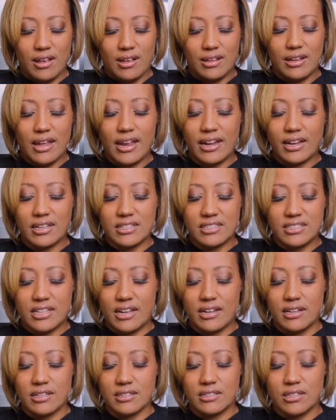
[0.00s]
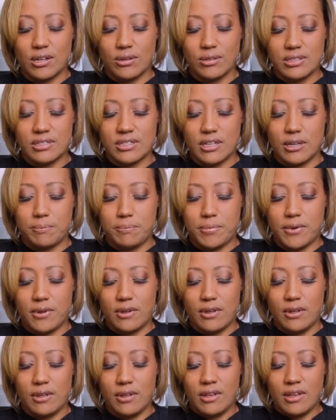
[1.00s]
Like I said, it's so
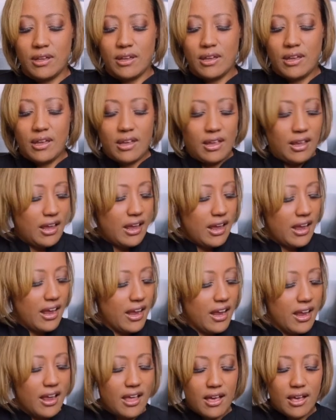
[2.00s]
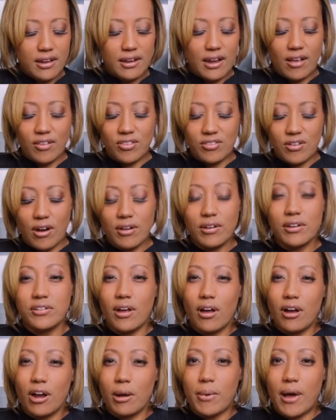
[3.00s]
simple. And I started to
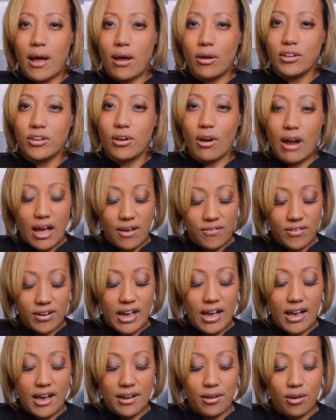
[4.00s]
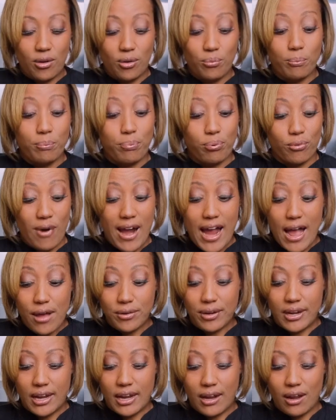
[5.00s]
talk about your avocado
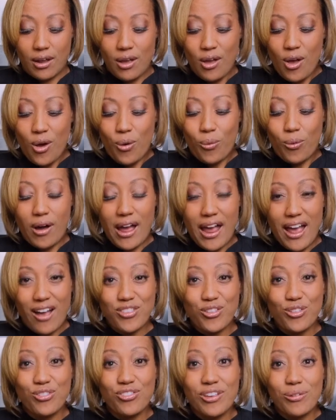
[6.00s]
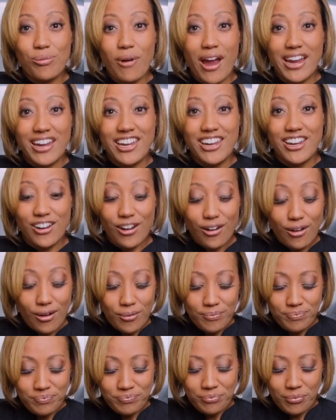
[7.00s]
browning. Well, as you see right here,
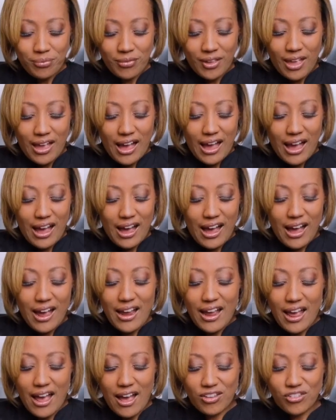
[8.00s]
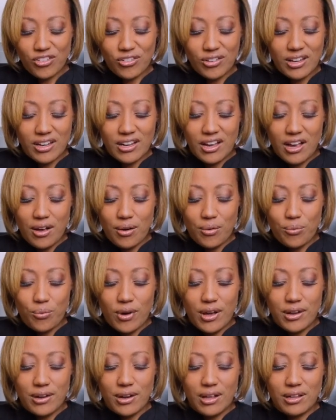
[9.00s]
I actually cut
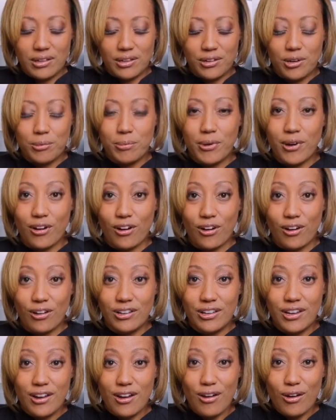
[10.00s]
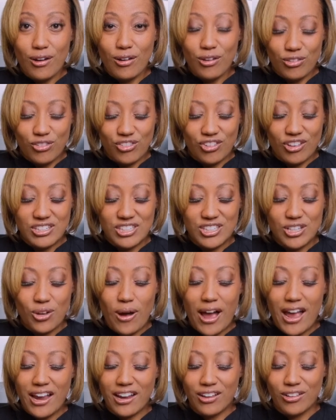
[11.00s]
one a little bit earlier just so
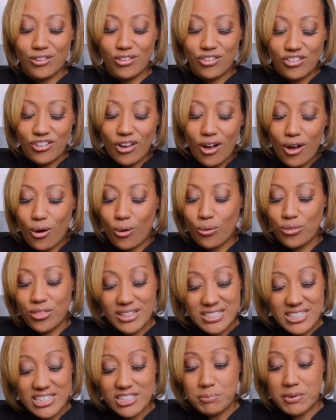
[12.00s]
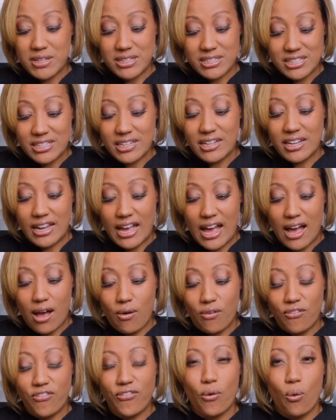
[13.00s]
I can show. This has been sitting
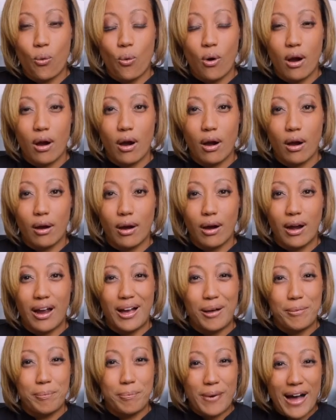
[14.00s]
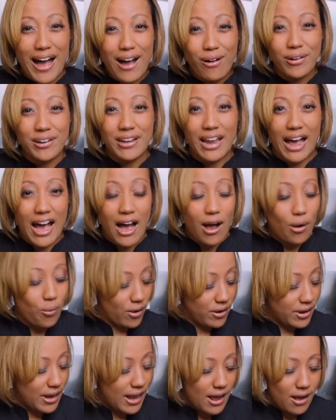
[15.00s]
out for about an
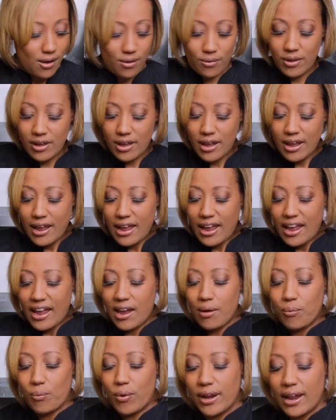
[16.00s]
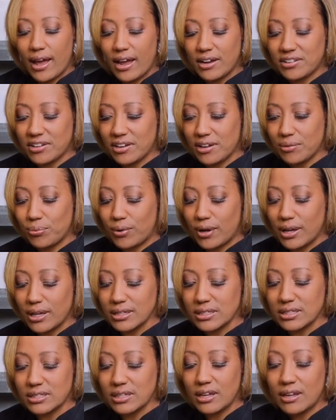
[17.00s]
hour now. And what I did
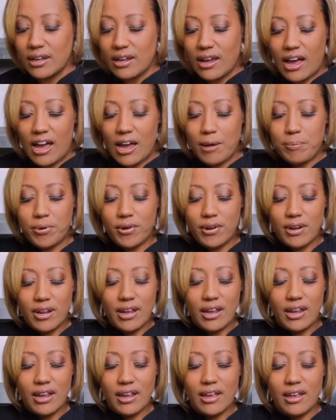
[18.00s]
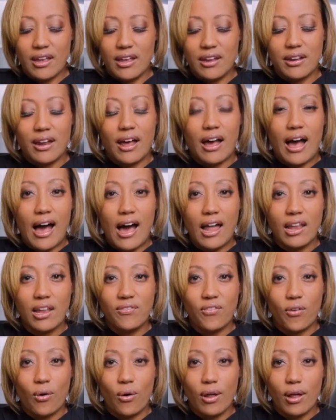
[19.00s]
was I put it in
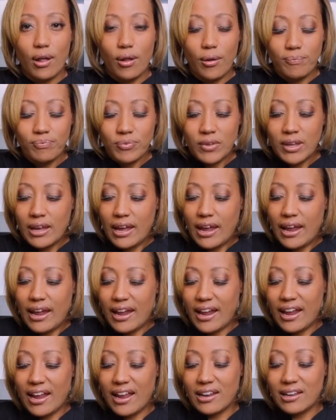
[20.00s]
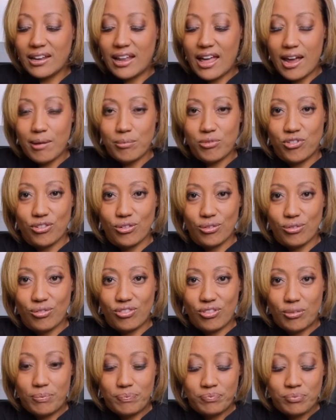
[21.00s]
olive oil and lime
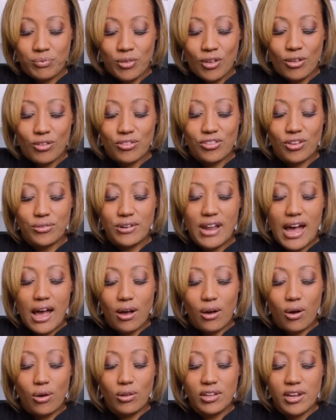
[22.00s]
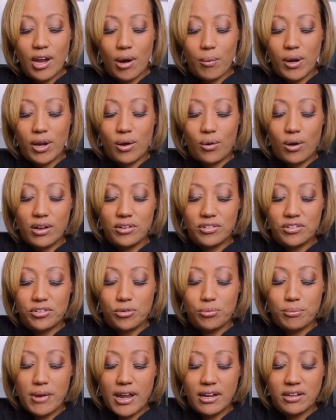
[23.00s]
juice. So not only are we going to
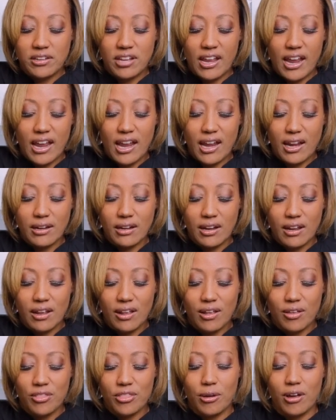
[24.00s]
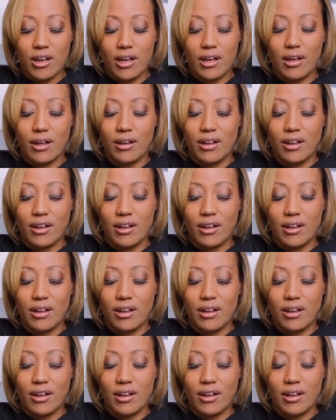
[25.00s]
maintain the